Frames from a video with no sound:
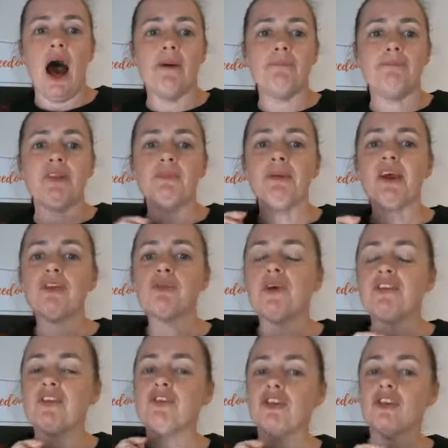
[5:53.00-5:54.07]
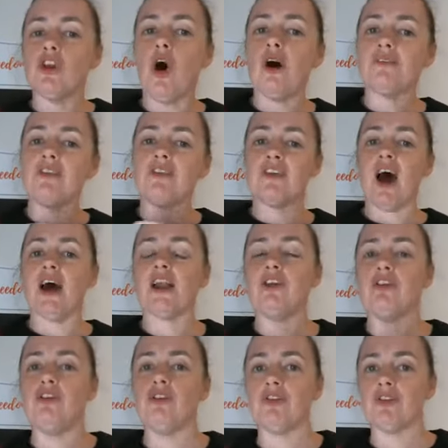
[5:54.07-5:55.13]
But the biggest reason to not start a
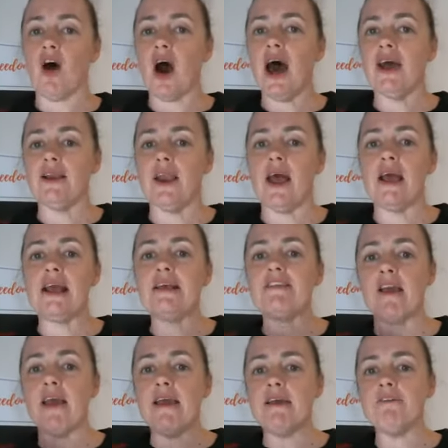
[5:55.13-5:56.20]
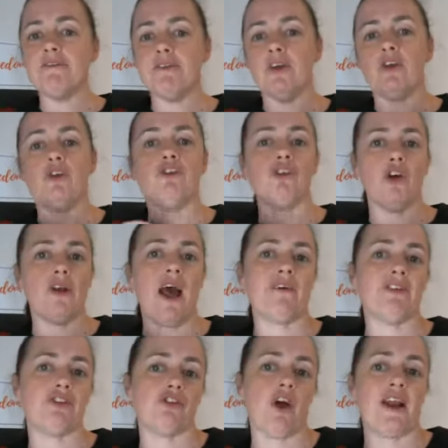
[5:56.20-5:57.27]
new site is if you don't
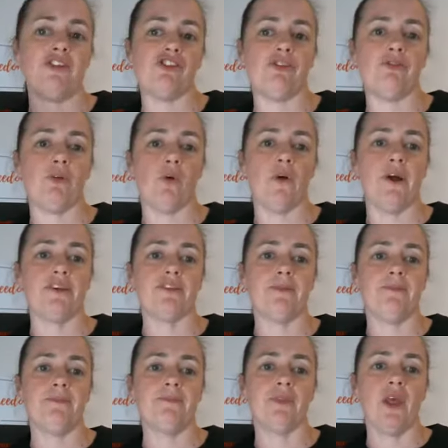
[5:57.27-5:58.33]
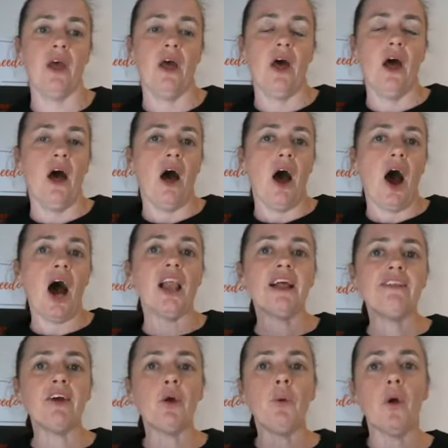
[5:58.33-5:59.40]
have a strategy for it. I
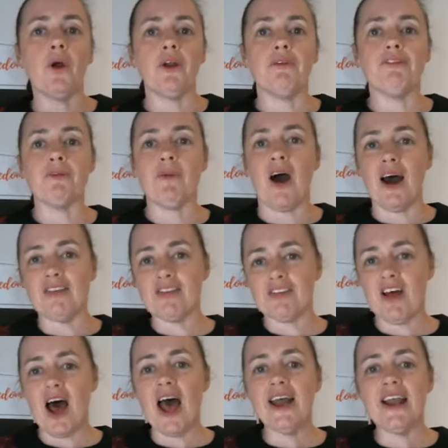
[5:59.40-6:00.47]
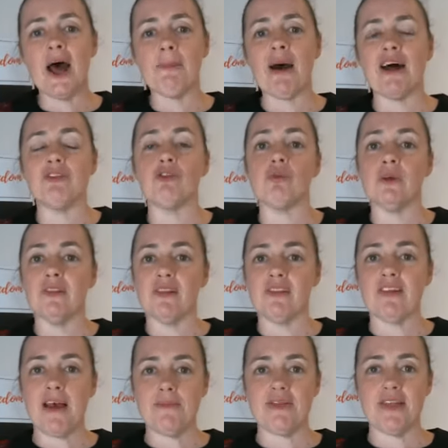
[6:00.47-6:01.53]
like the quote from Einstein about doing the
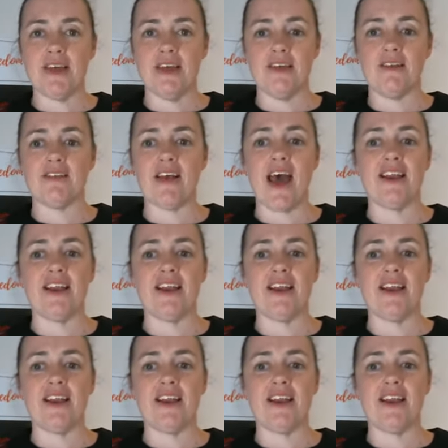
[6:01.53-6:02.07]
same things and